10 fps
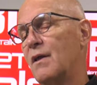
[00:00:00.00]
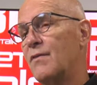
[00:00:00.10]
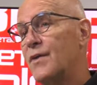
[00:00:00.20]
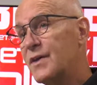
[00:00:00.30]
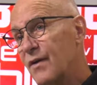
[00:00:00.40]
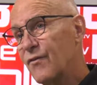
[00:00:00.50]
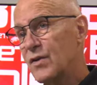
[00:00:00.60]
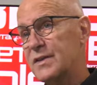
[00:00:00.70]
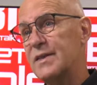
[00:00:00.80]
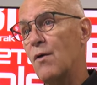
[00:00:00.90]
the
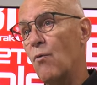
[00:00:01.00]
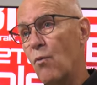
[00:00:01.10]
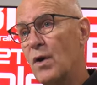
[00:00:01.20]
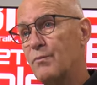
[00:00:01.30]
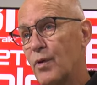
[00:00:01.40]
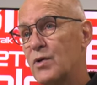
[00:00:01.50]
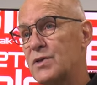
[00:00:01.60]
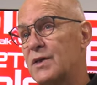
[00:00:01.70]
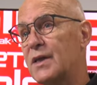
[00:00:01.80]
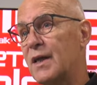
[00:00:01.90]
difference that one
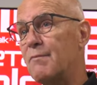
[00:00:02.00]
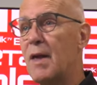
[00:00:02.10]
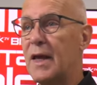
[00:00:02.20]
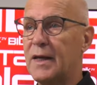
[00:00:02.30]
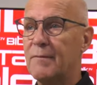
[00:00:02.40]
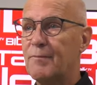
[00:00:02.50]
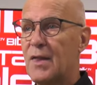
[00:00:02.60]
person can make.